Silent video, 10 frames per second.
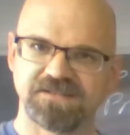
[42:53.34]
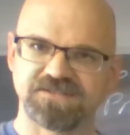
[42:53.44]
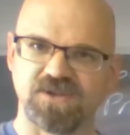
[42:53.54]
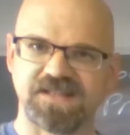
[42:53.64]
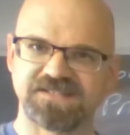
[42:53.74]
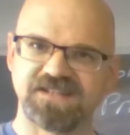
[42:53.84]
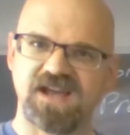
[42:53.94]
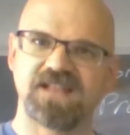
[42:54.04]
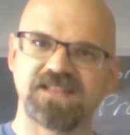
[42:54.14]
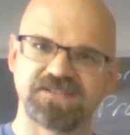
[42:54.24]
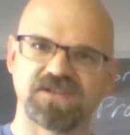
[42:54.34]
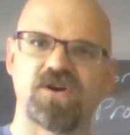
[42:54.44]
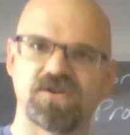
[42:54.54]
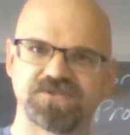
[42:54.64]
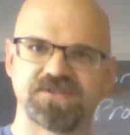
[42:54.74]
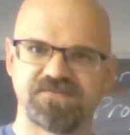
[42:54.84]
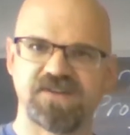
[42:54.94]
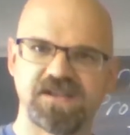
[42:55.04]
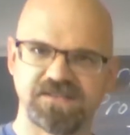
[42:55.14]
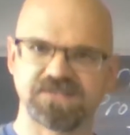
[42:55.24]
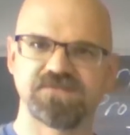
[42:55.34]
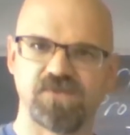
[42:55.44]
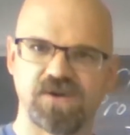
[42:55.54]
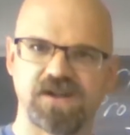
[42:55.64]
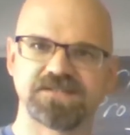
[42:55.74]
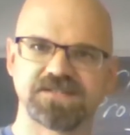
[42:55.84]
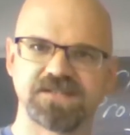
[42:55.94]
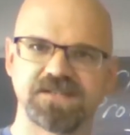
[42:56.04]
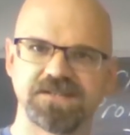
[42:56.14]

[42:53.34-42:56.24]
So let's not let the culture define this for us.